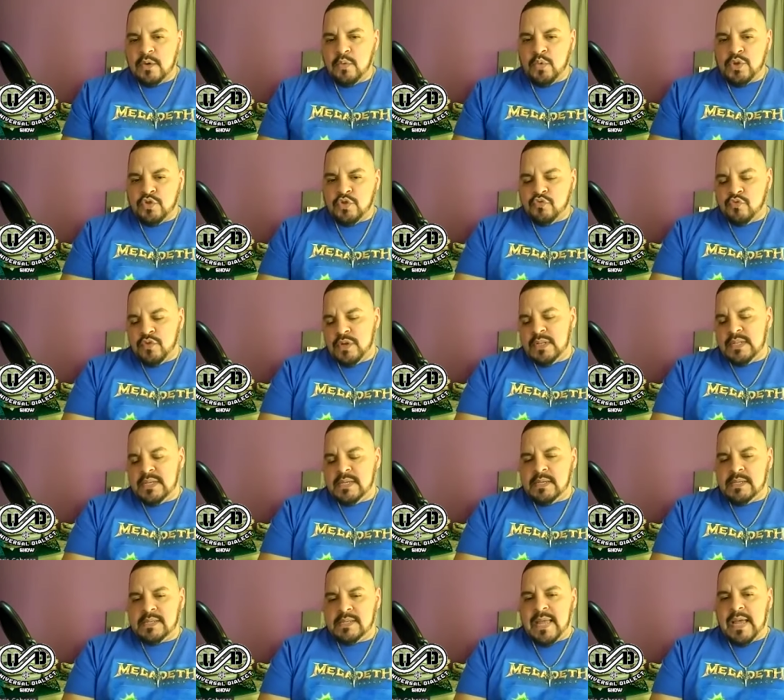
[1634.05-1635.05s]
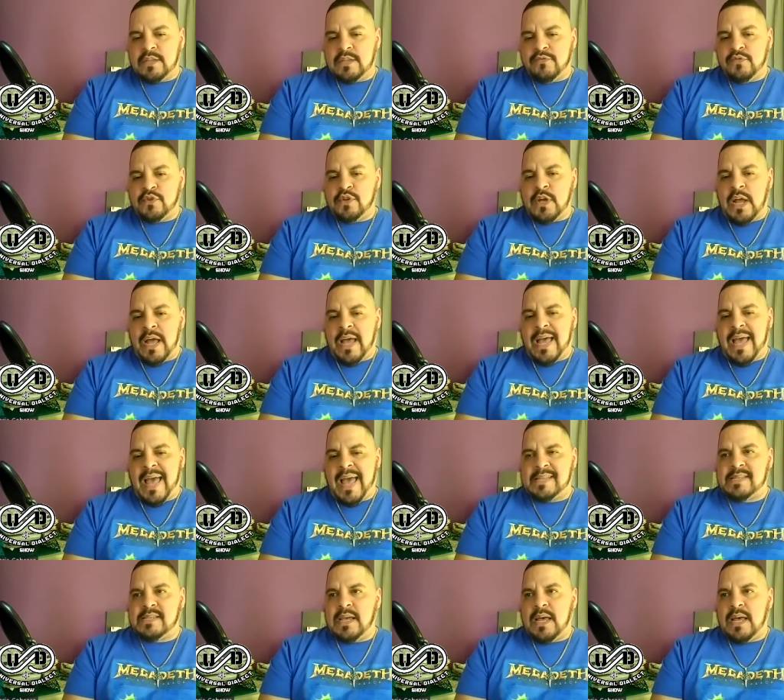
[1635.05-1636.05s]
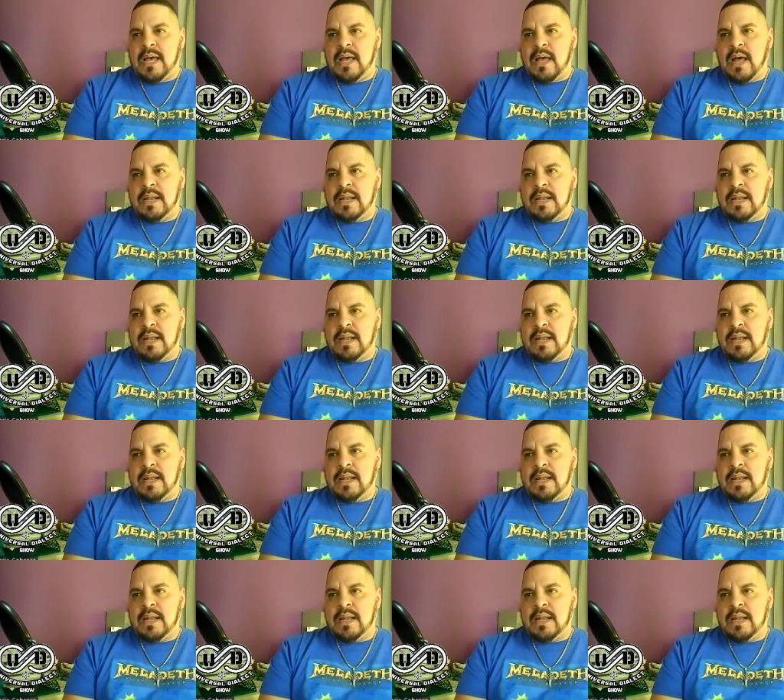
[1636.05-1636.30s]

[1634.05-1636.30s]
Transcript: which really stands for as a,